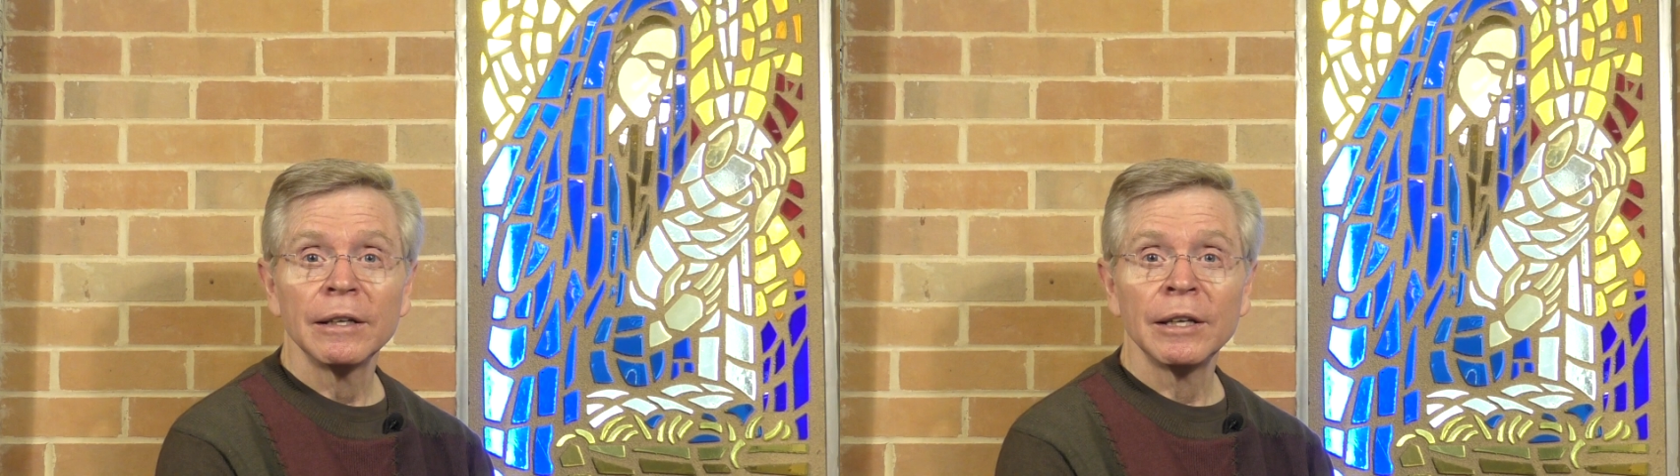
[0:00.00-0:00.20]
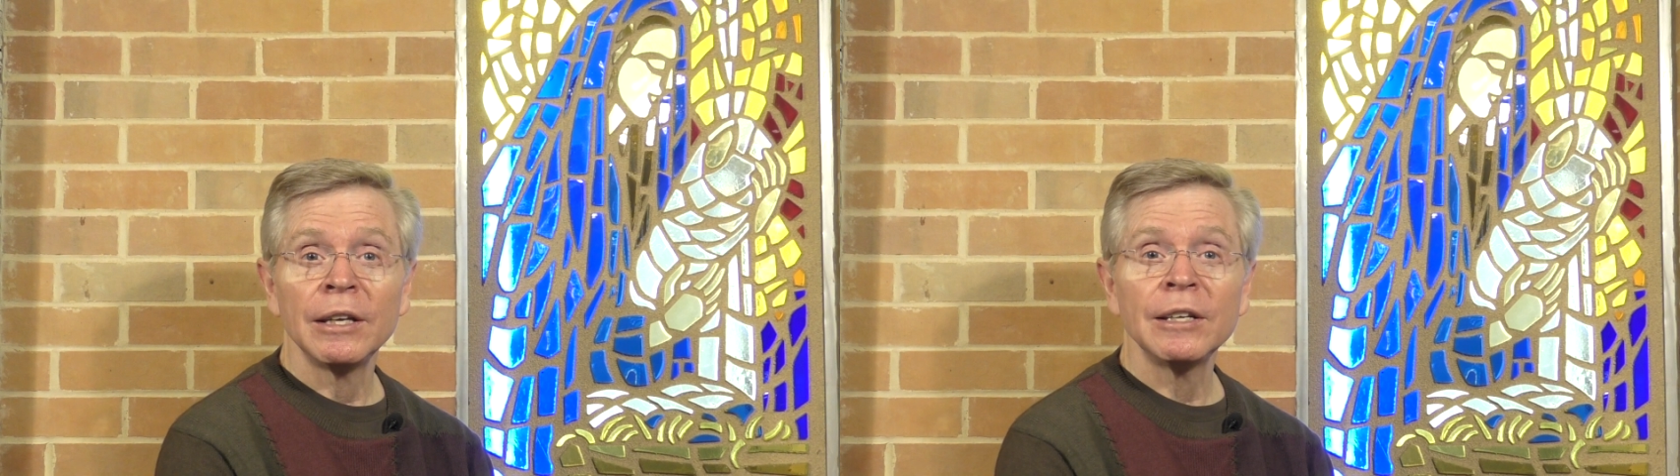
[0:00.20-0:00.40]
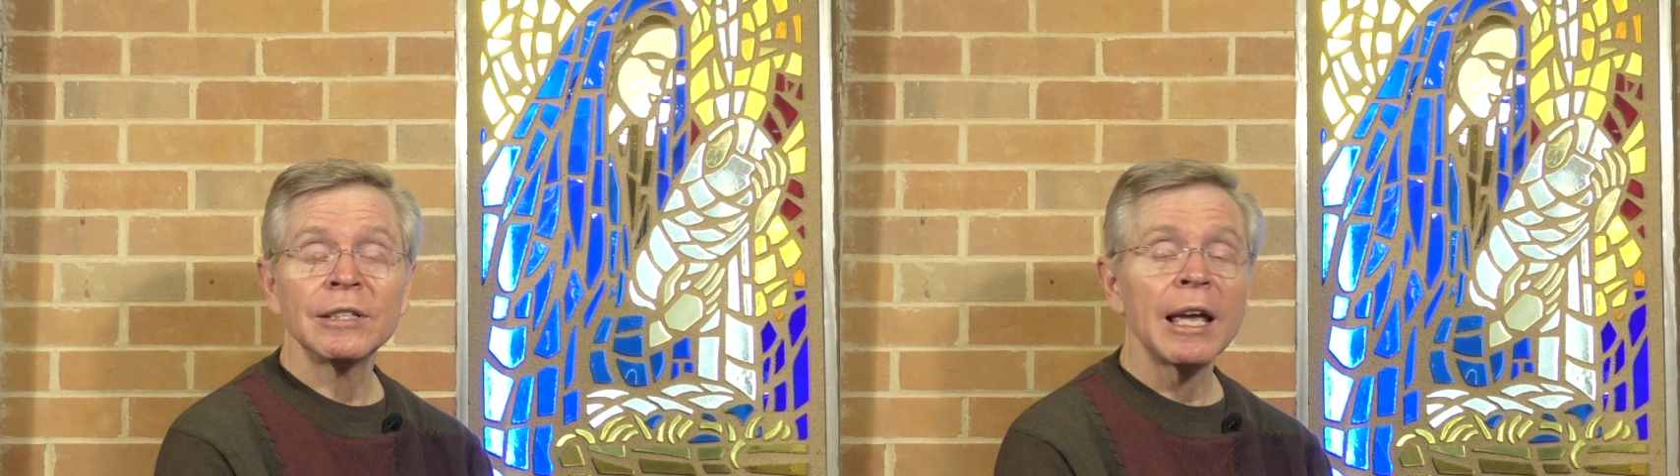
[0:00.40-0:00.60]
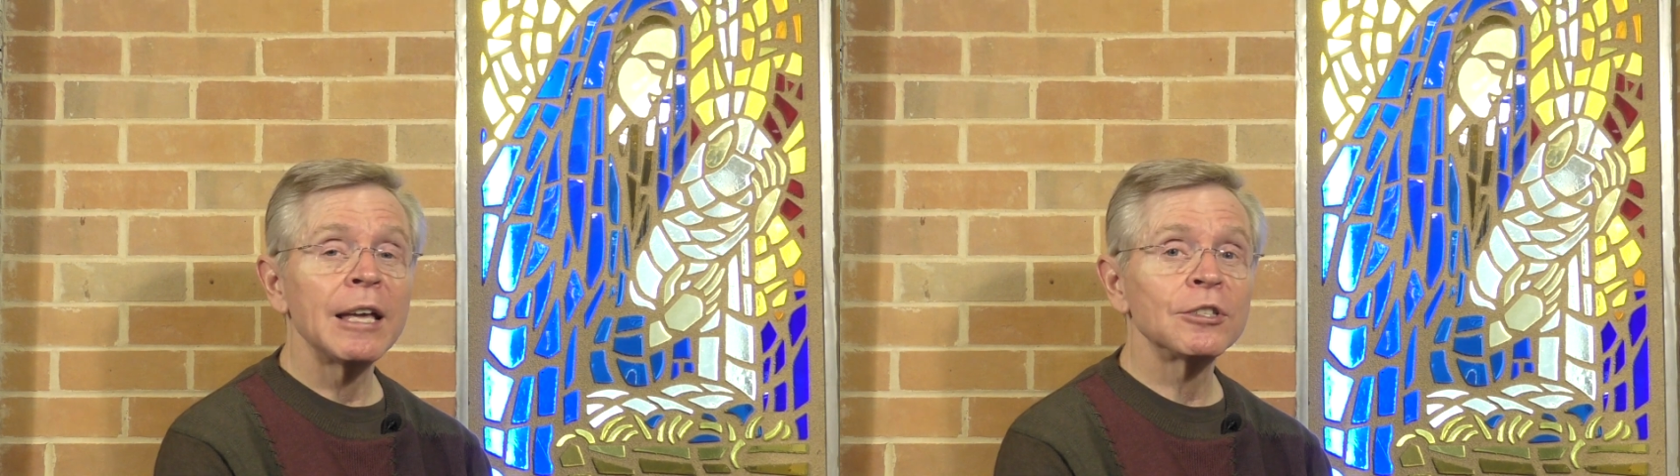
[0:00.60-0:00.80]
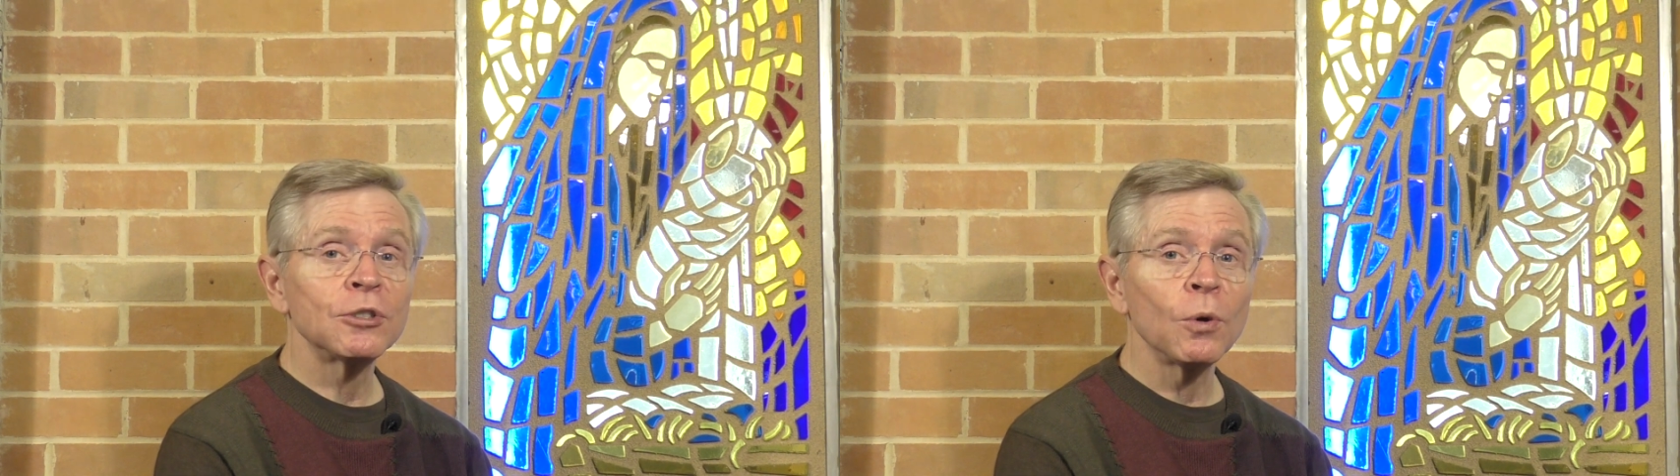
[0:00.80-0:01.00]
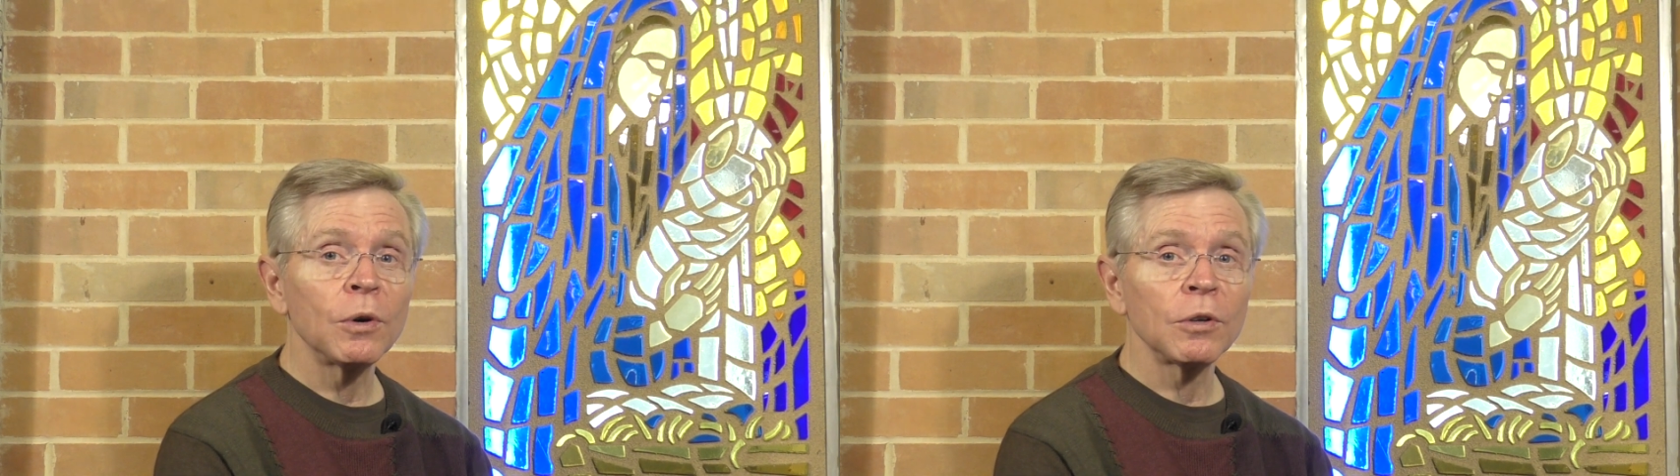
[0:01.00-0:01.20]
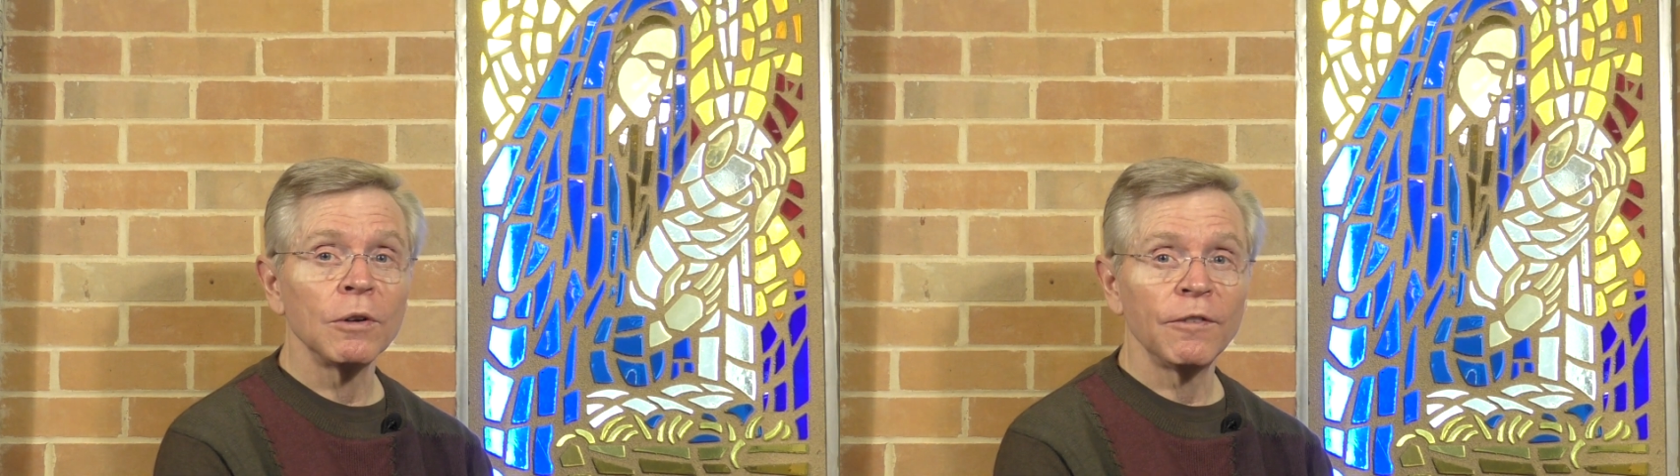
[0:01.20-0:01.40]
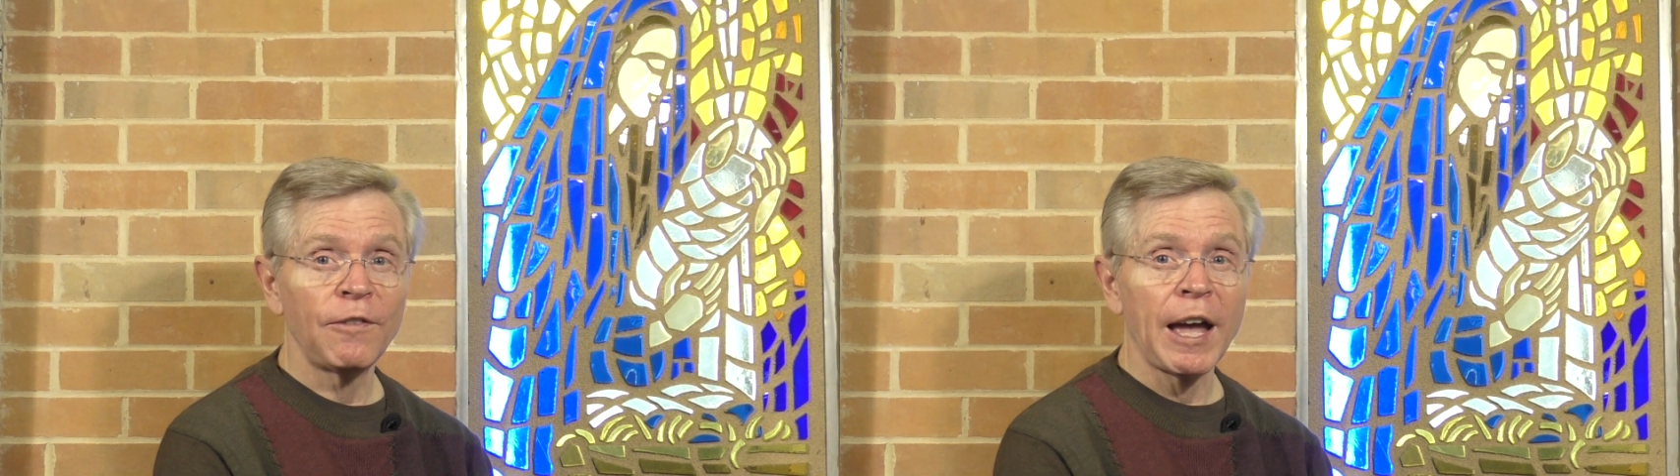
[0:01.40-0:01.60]
It is a
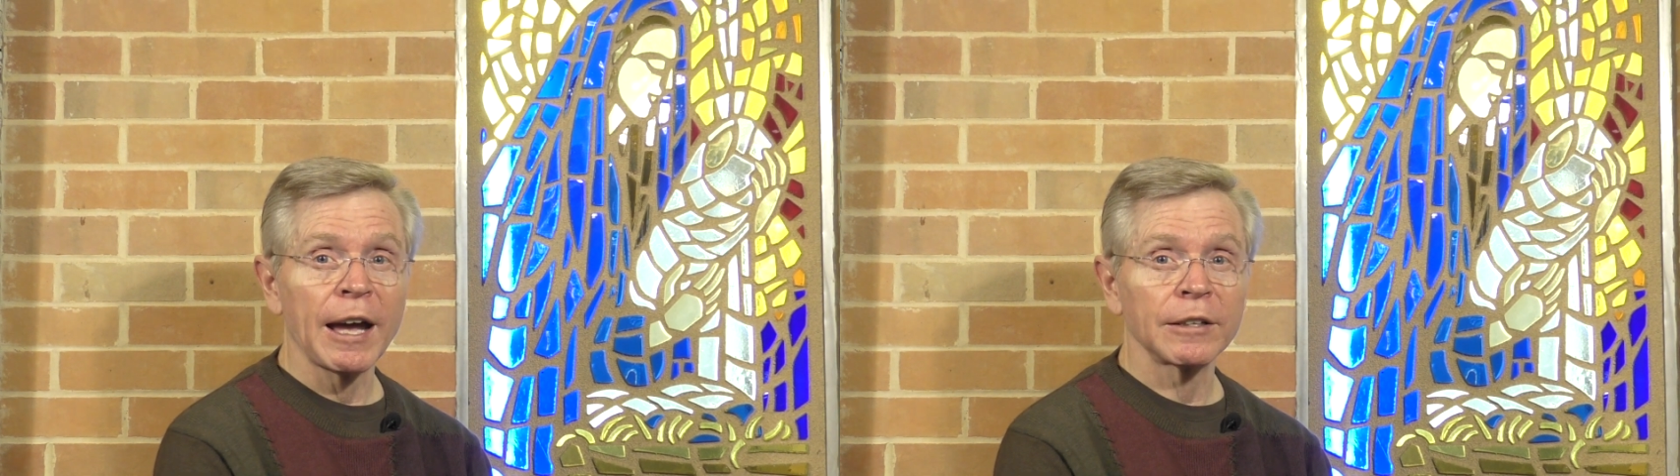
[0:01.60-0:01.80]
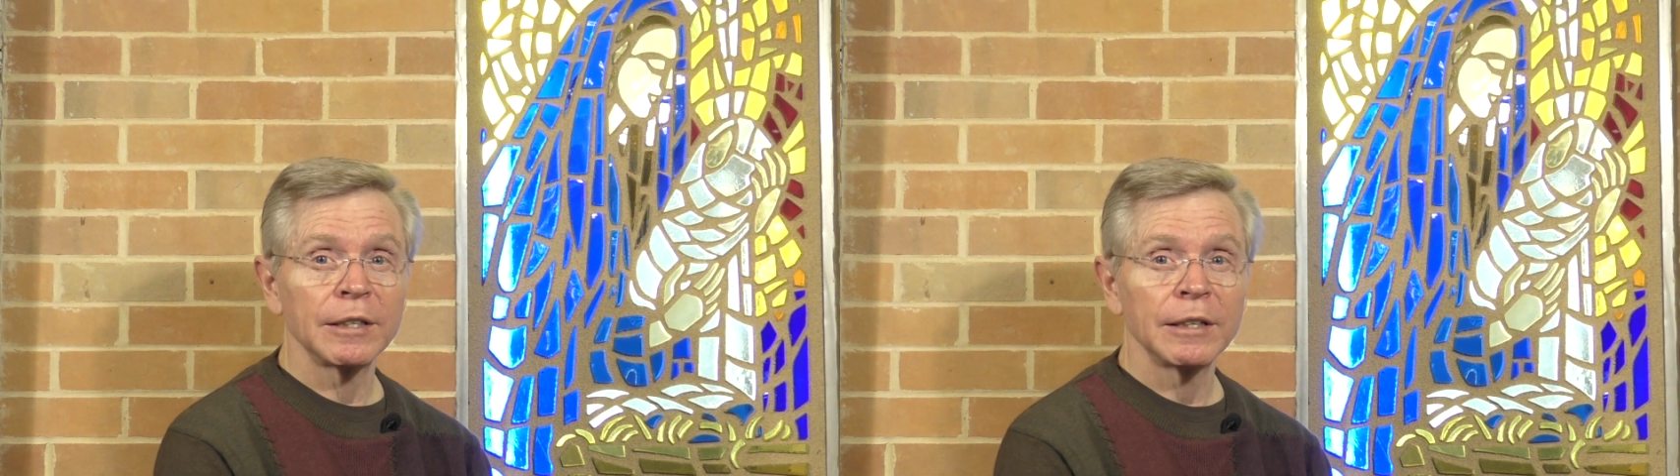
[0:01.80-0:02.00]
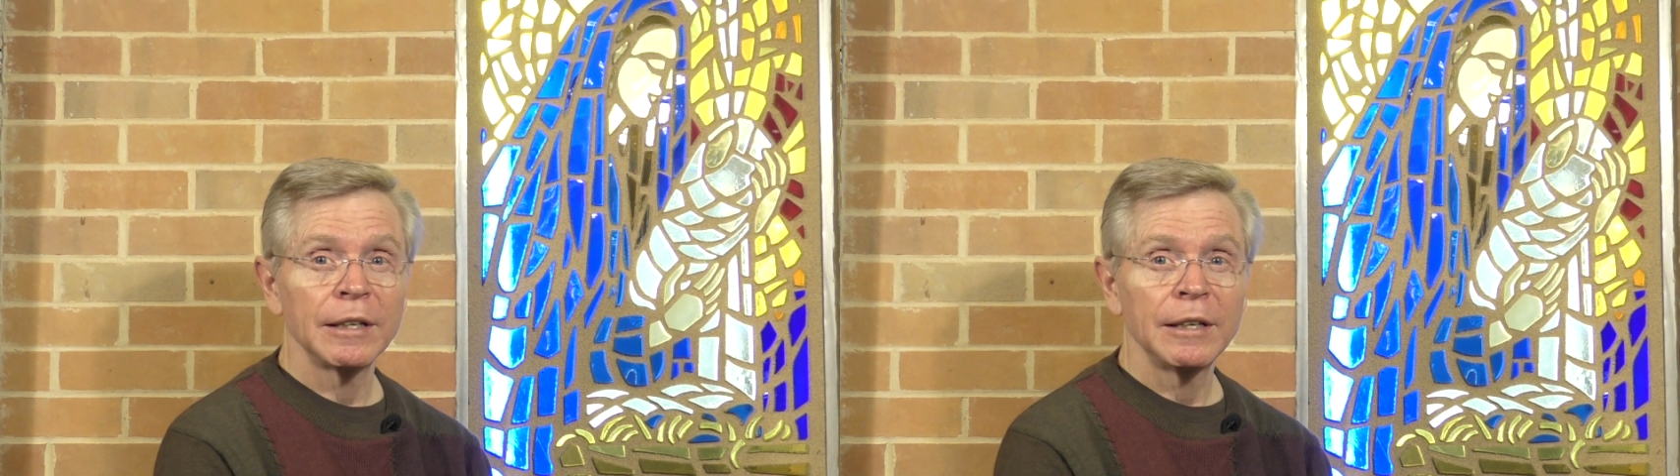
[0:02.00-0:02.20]
historical fact